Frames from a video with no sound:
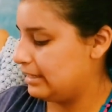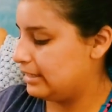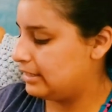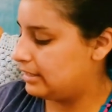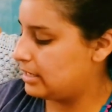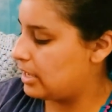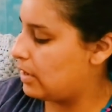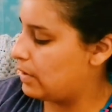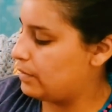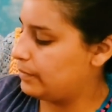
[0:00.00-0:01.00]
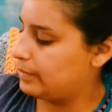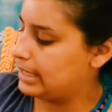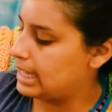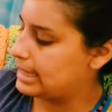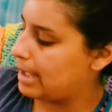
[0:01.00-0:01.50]
So
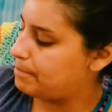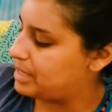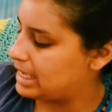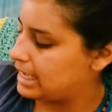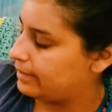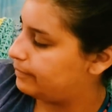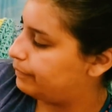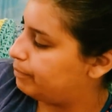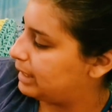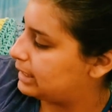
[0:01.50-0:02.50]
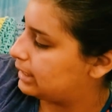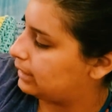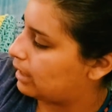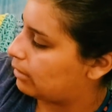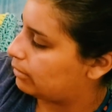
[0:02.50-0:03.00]
we got that bee buzzing
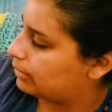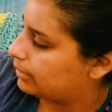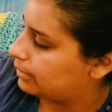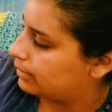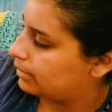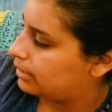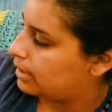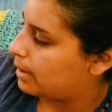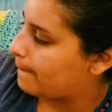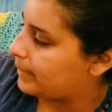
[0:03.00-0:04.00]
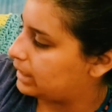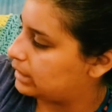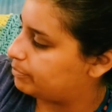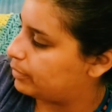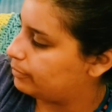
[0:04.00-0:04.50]
along.
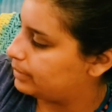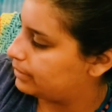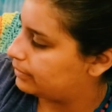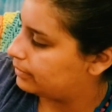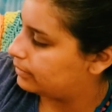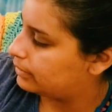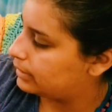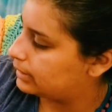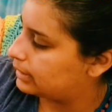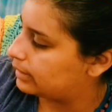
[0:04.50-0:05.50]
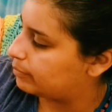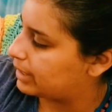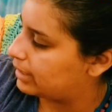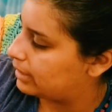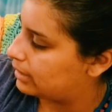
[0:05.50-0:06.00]
Buzz, oops, he's
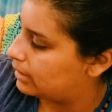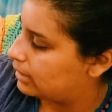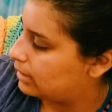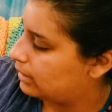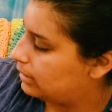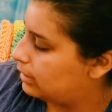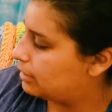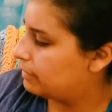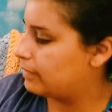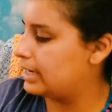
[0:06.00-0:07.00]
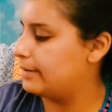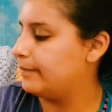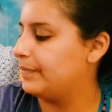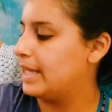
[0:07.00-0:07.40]
sleepy. Lean on your friend.